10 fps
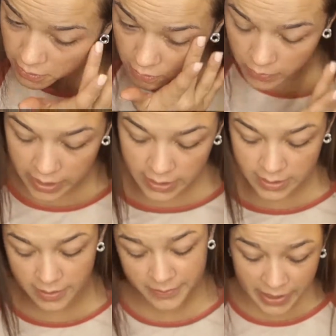always
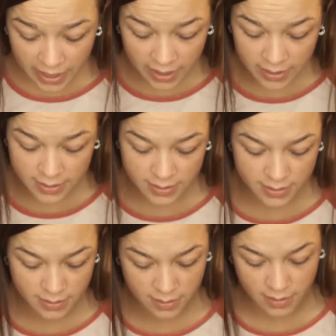and bags.